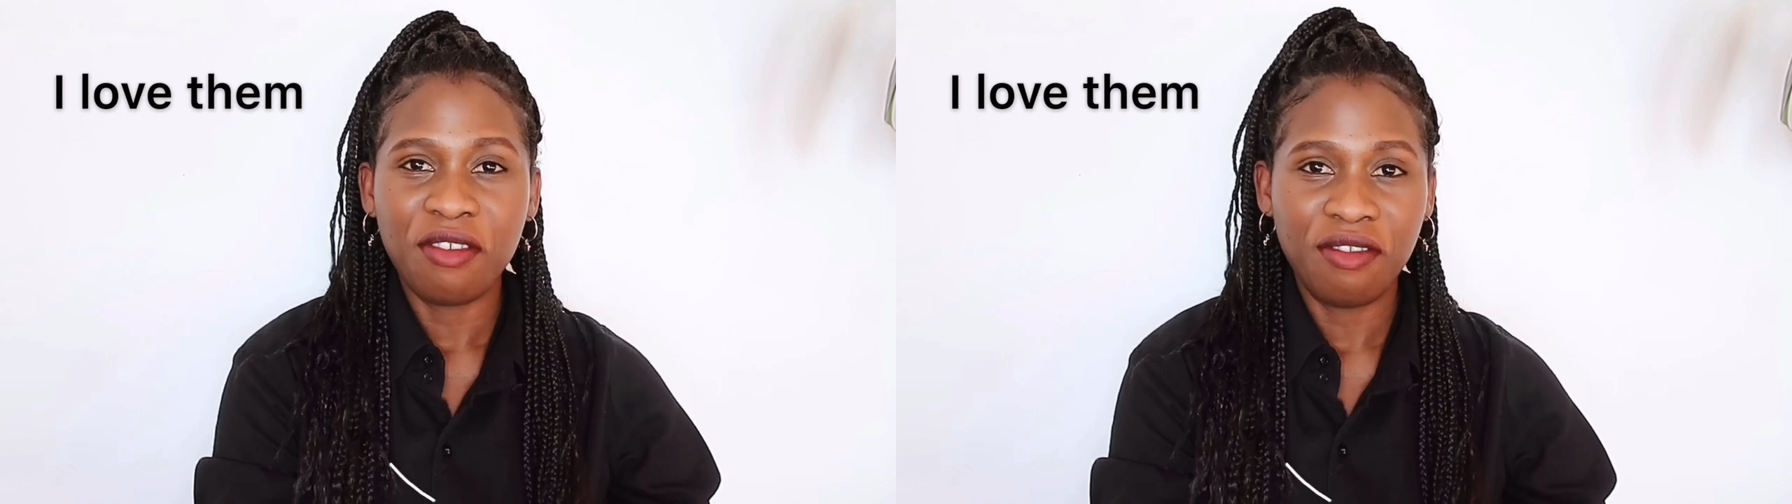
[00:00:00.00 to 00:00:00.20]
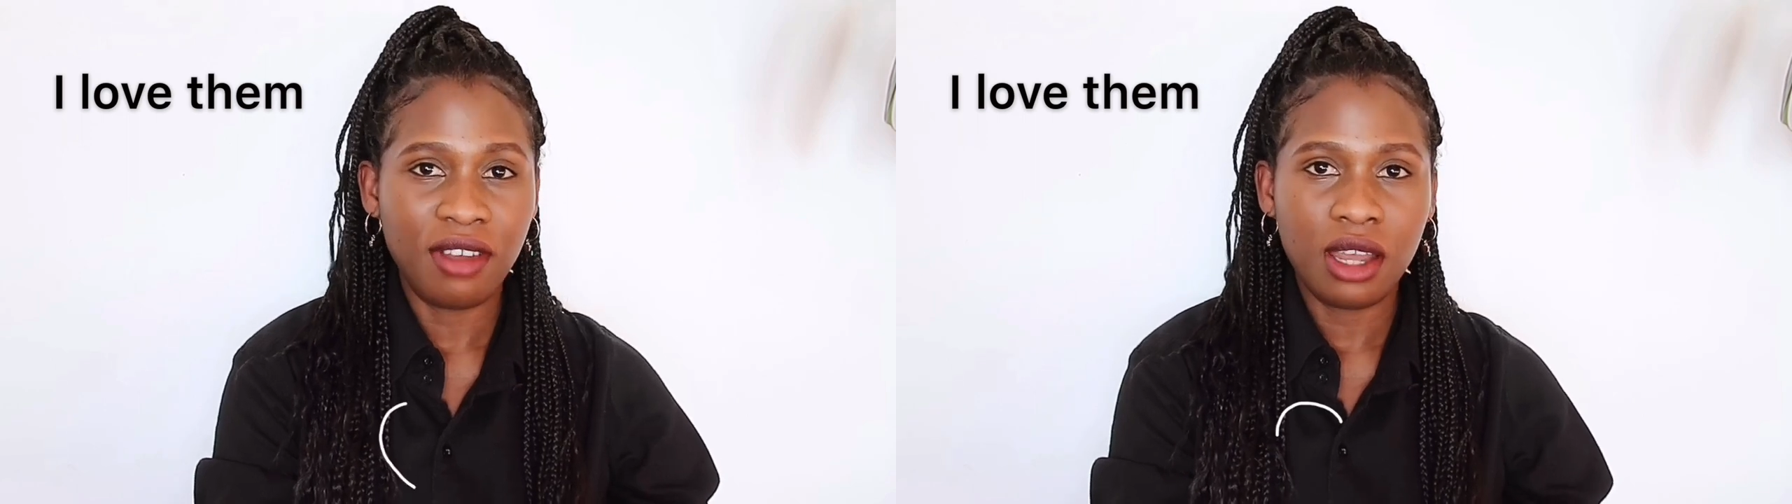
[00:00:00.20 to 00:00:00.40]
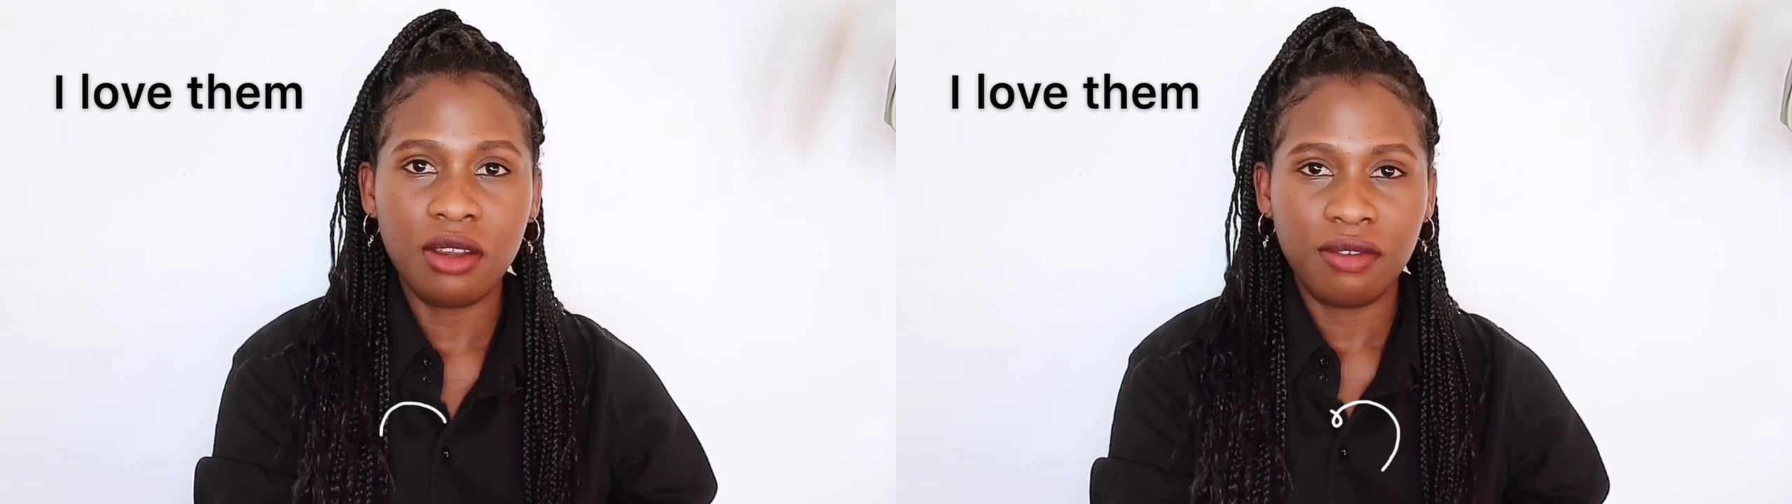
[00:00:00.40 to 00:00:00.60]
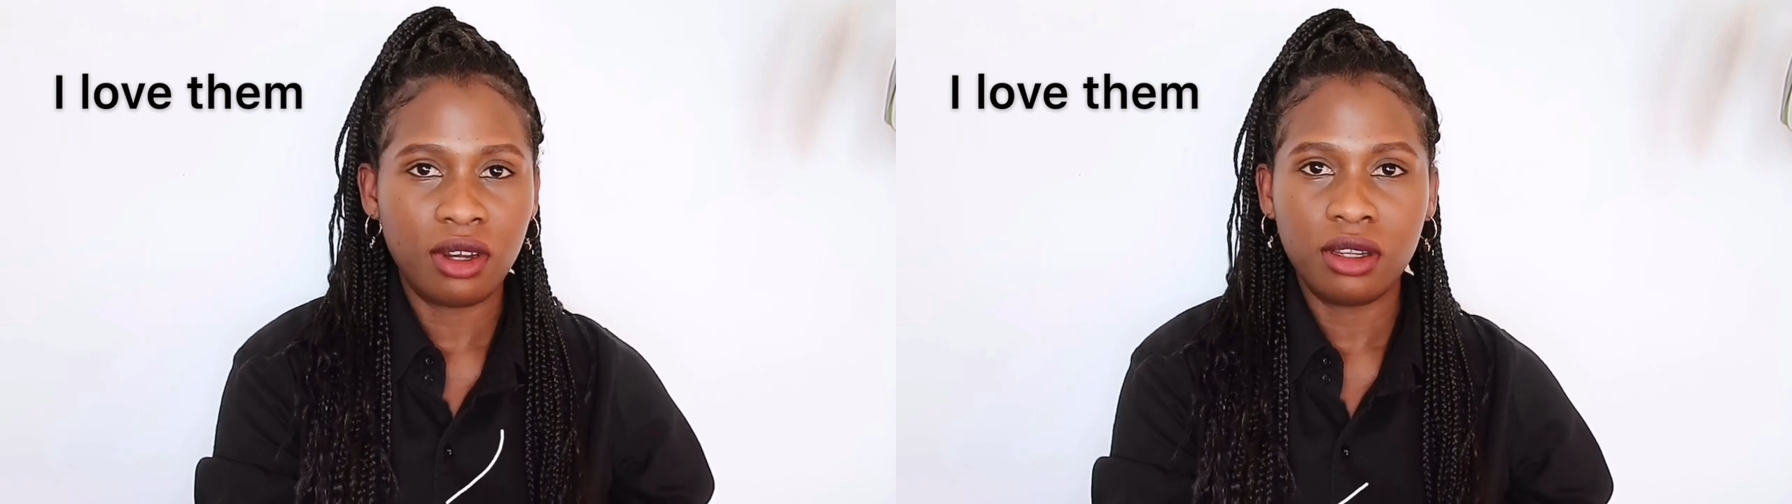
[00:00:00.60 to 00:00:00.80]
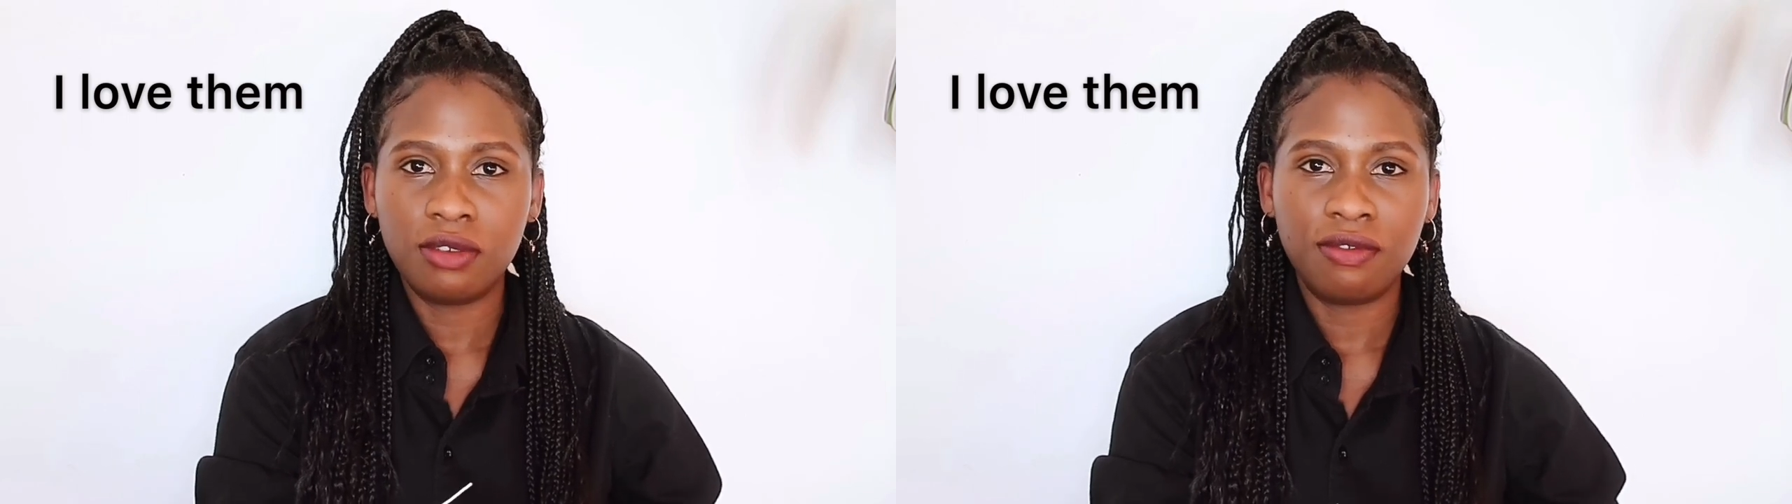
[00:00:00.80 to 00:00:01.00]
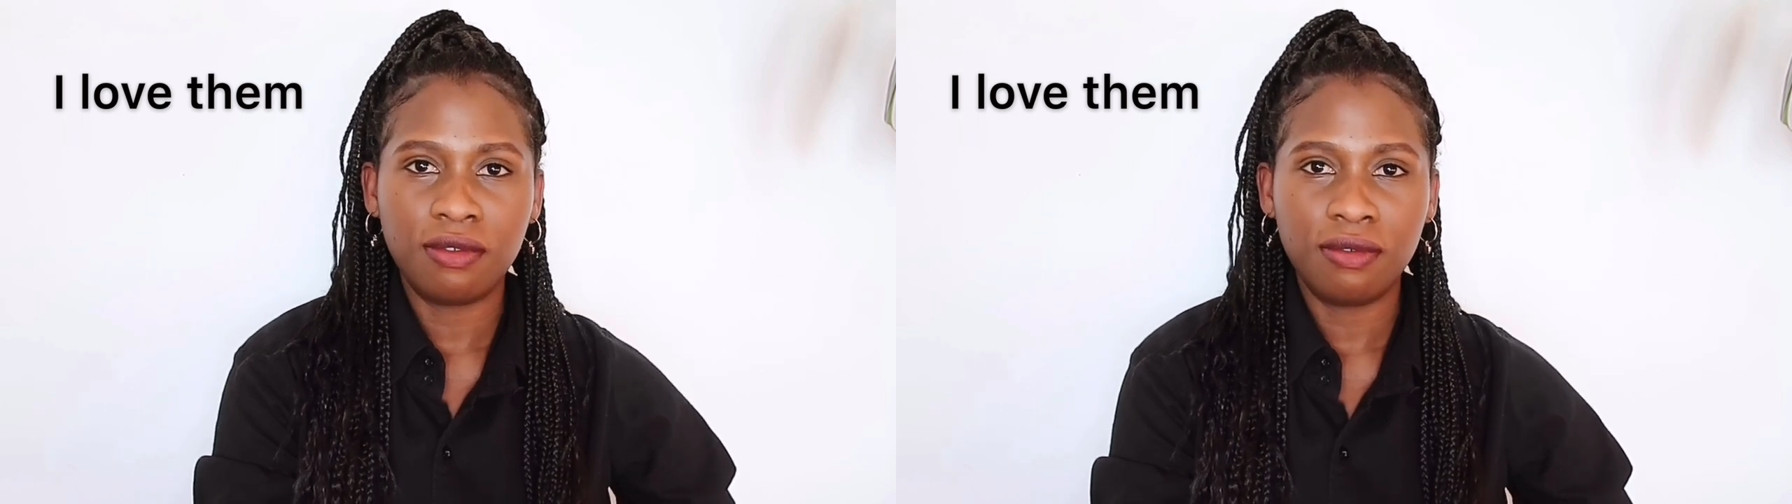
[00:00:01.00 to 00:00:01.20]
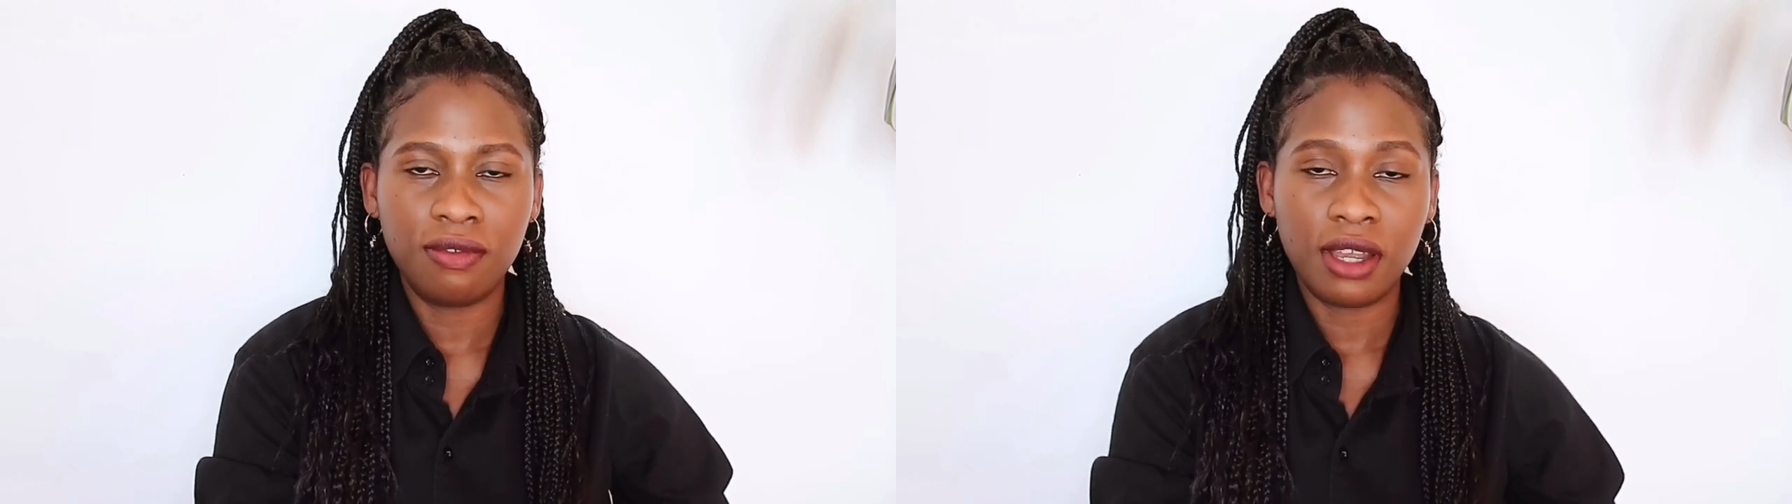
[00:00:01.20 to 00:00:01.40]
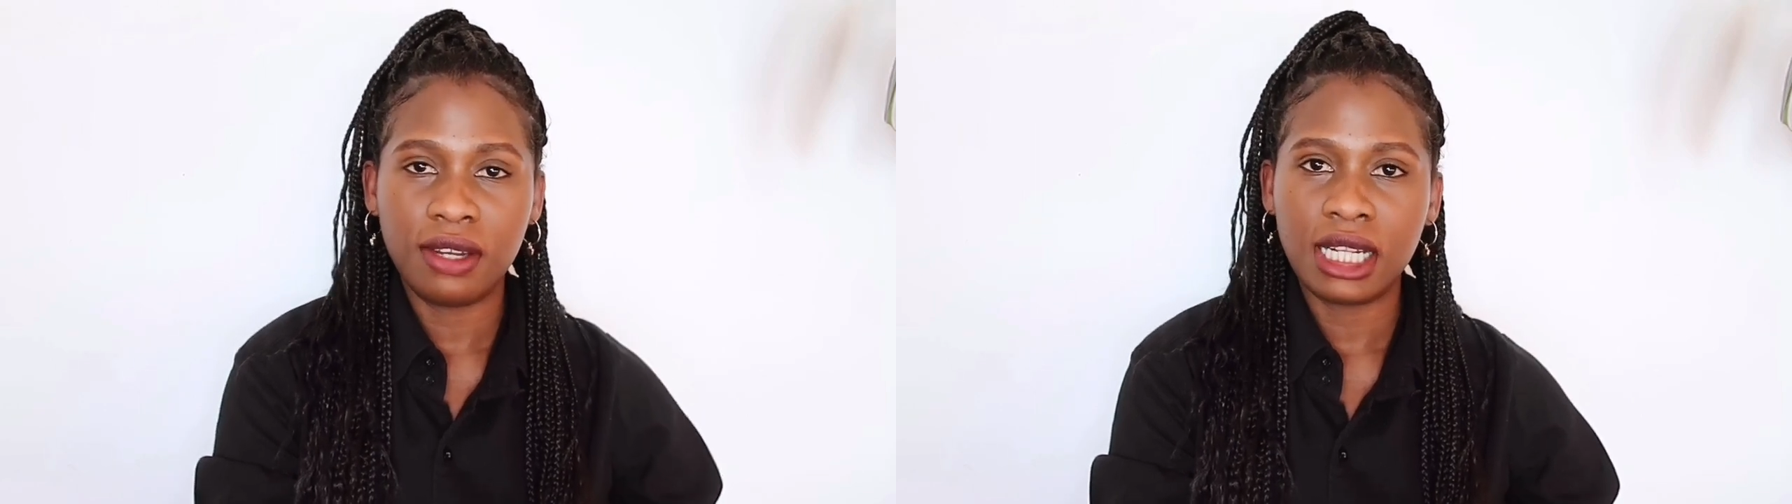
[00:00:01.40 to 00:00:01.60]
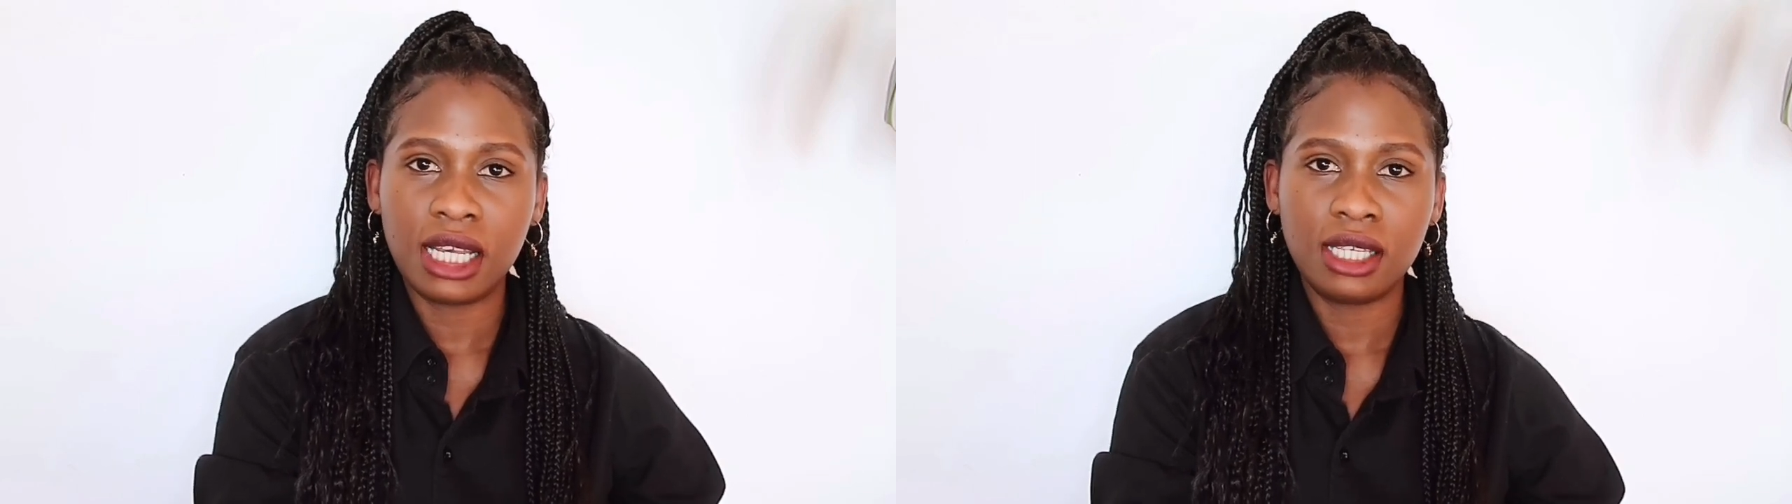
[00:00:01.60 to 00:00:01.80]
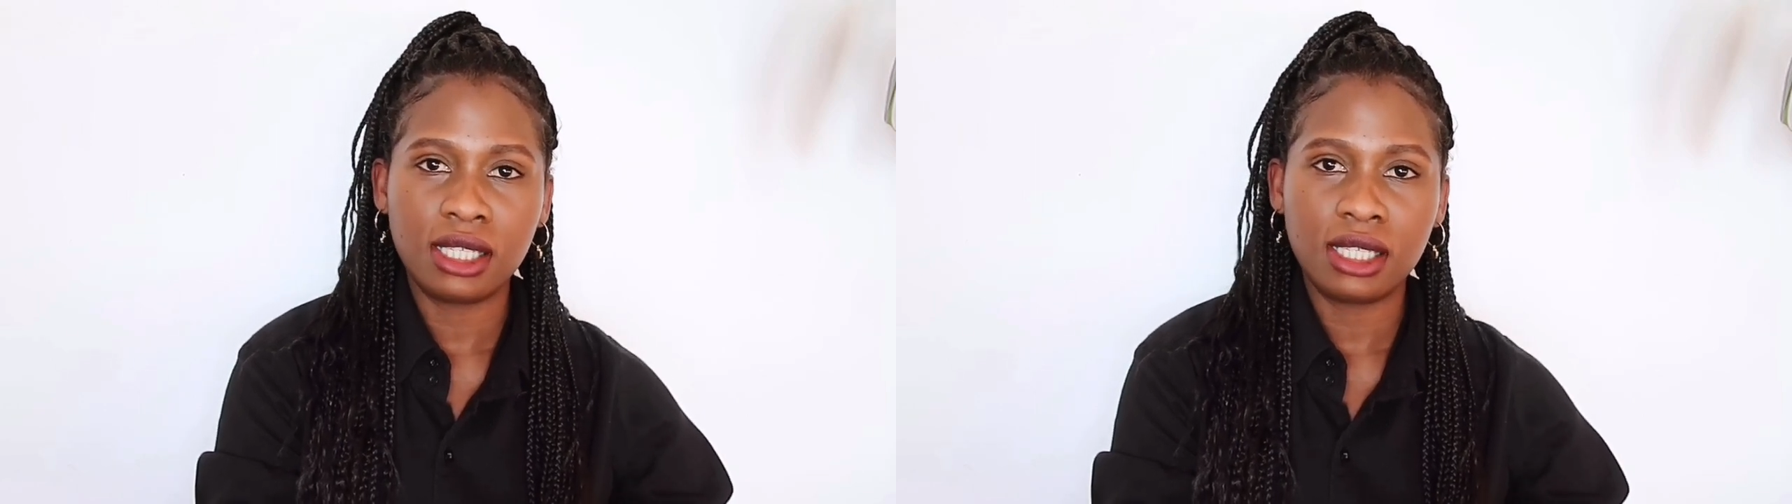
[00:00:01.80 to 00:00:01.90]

very, very, very nice.